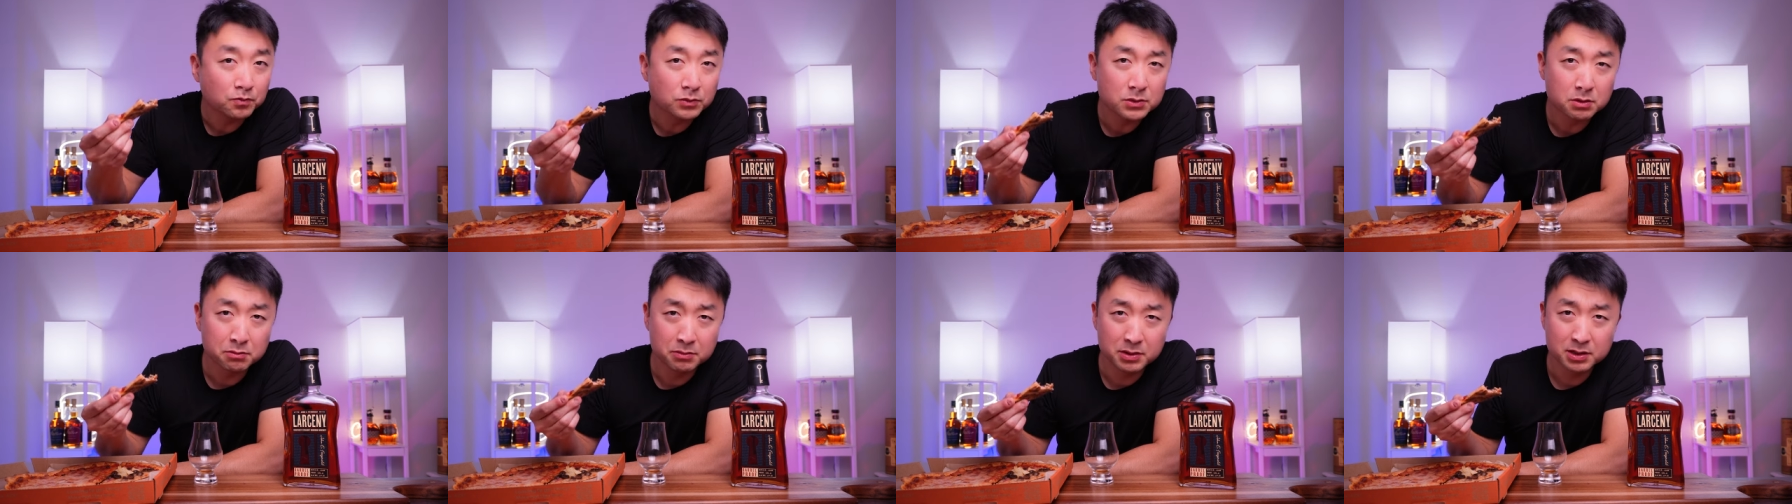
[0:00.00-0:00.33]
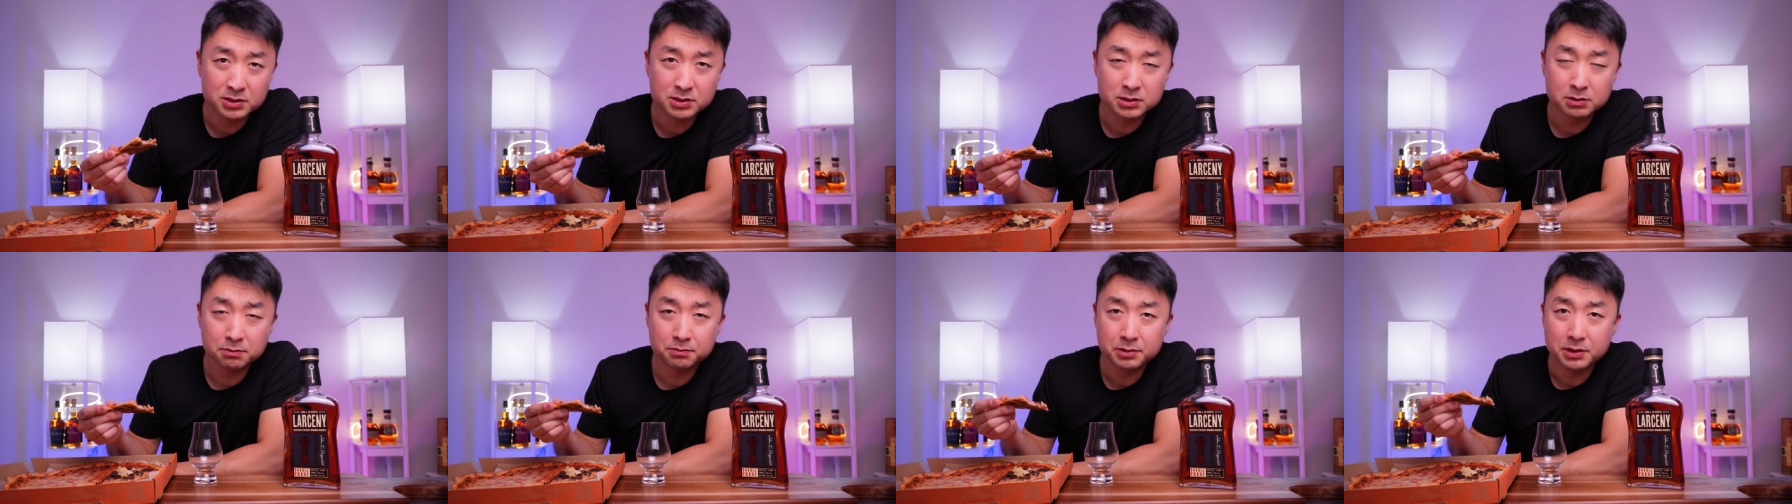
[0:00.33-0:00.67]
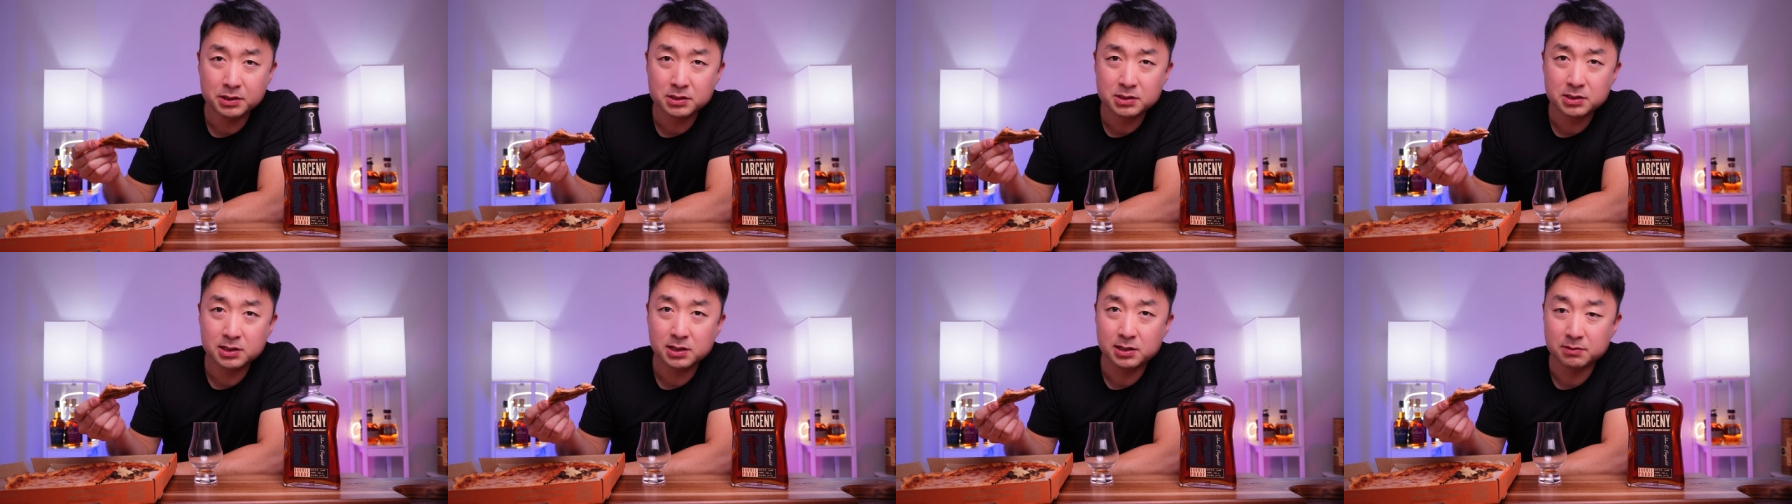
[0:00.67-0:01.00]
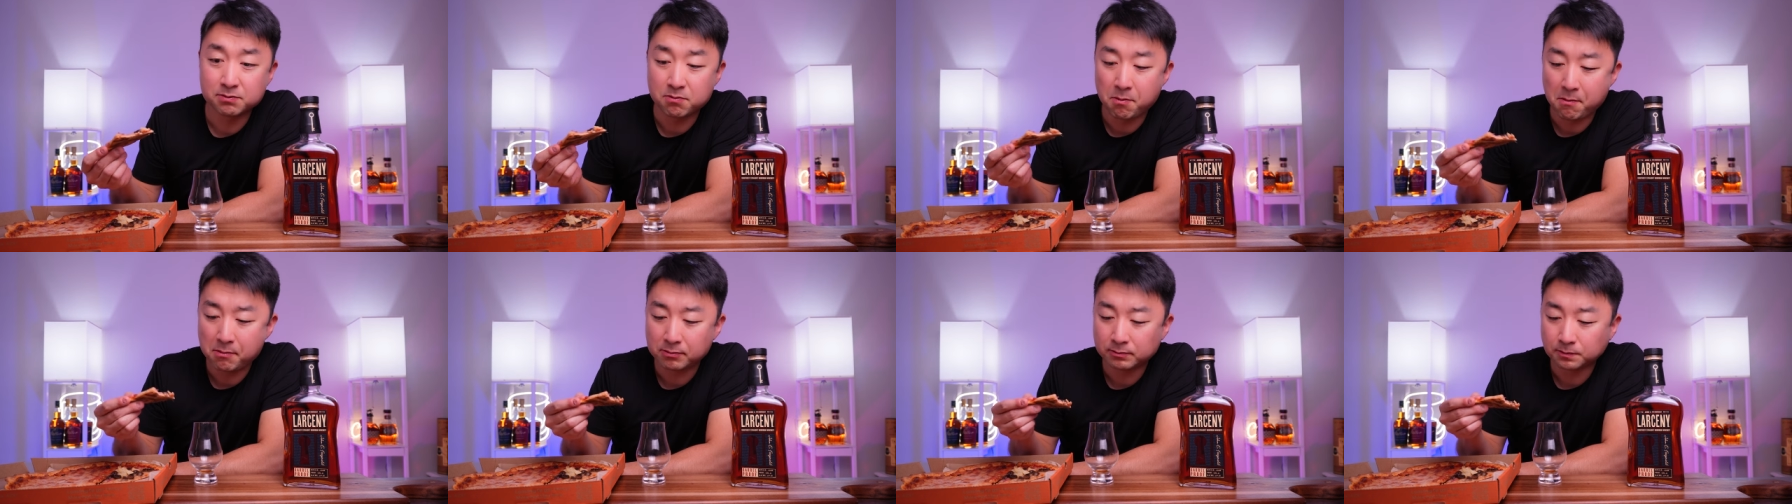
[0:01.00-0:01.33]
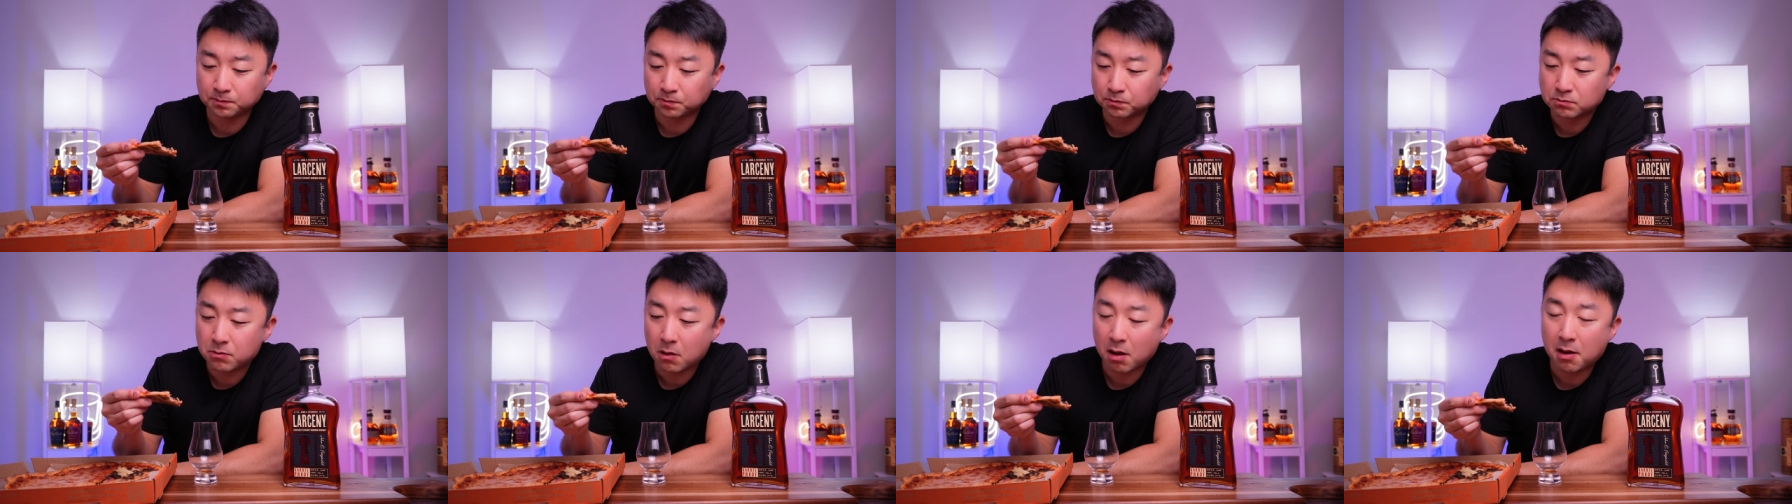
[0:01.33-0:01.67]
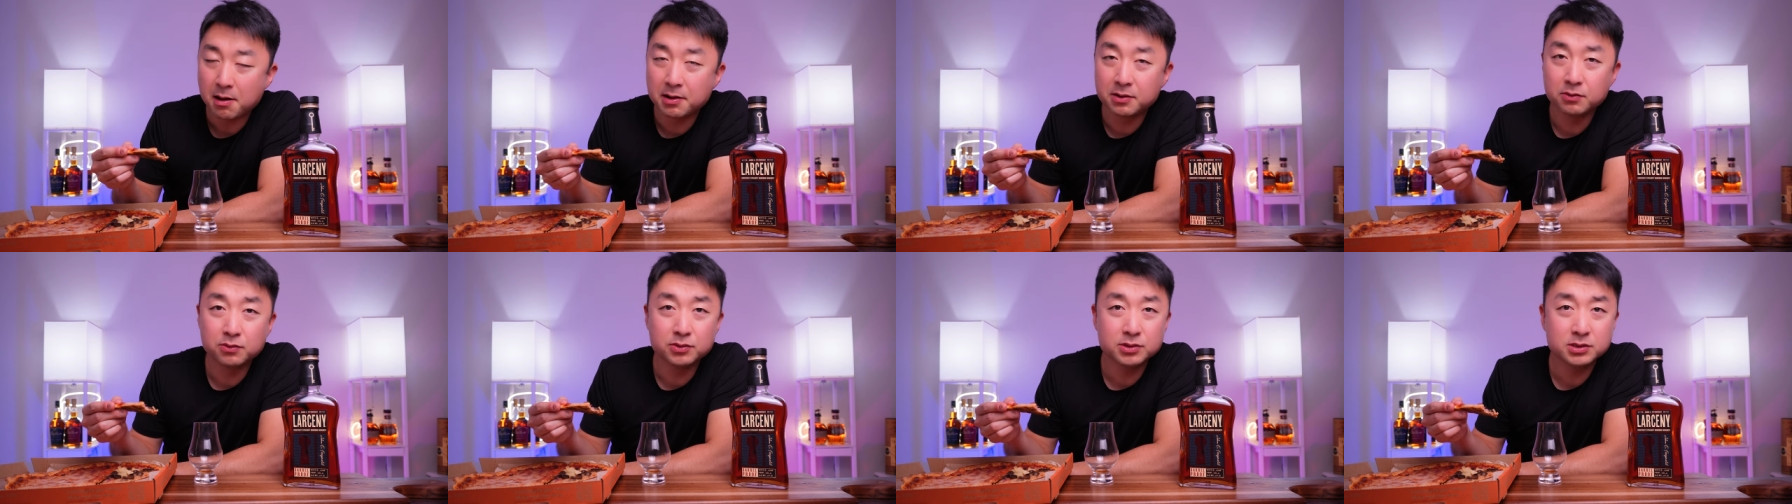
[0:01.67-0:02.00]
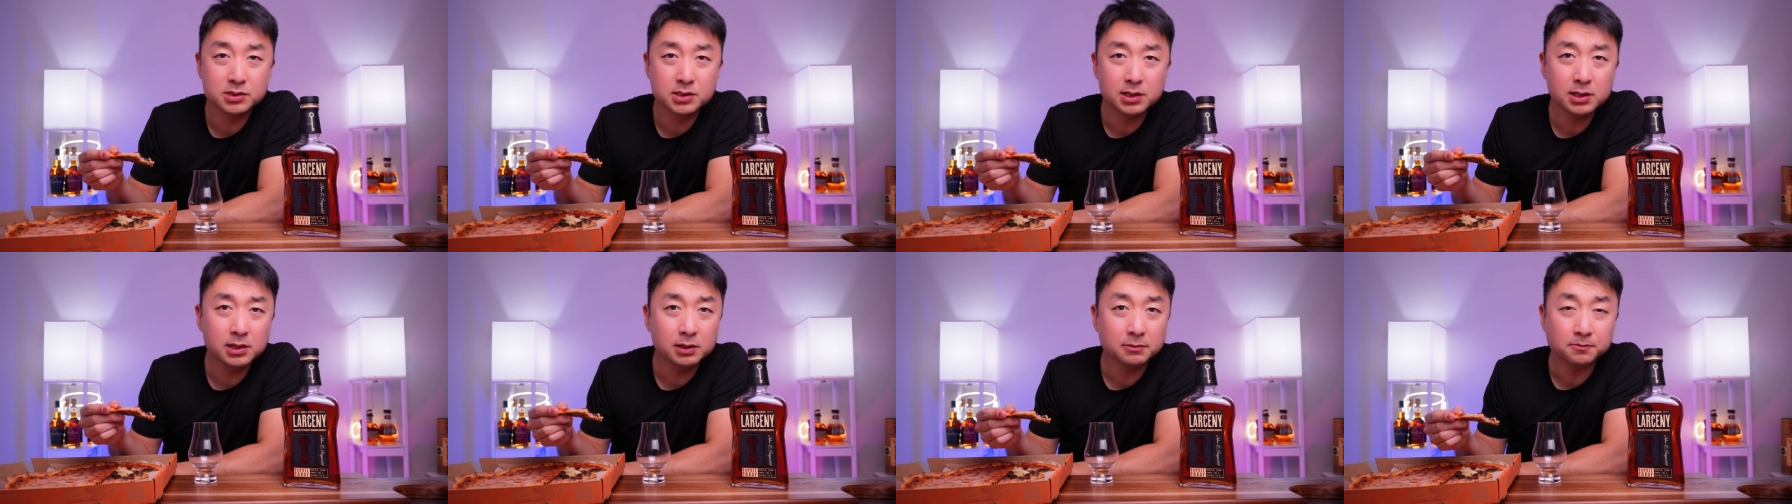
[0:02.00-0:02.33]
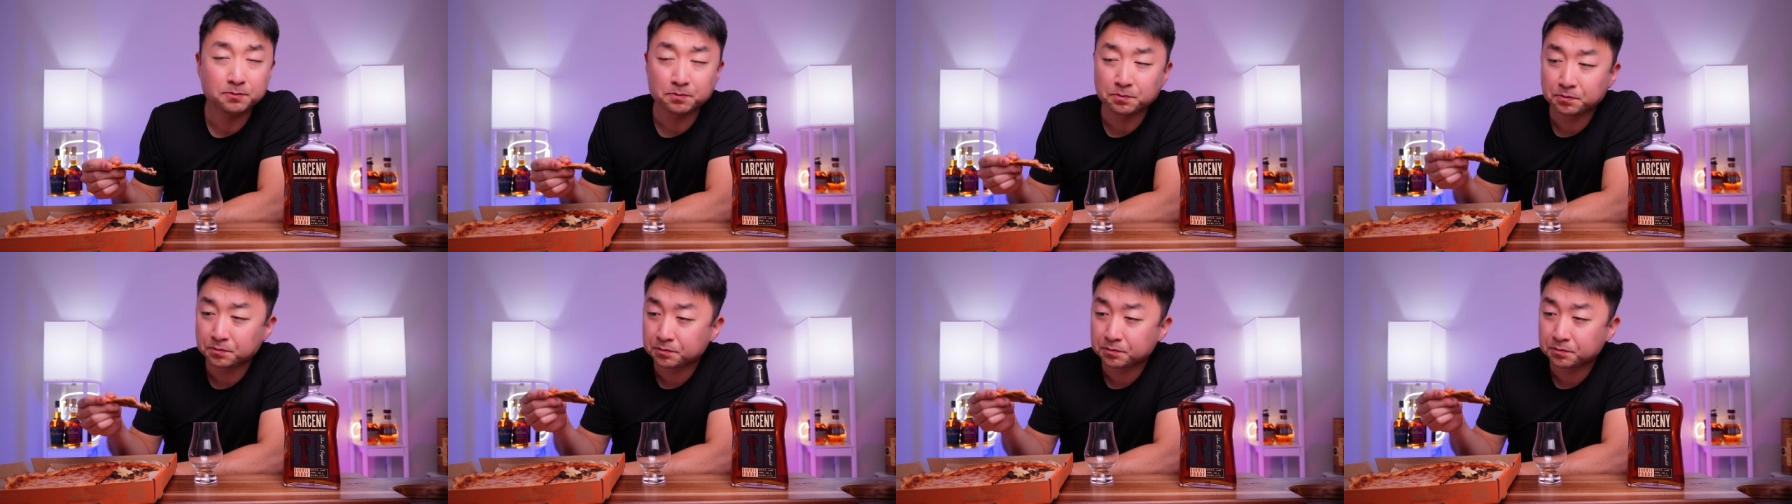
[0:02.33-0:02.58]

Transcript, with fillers: The mix of pizza and, and whiskey,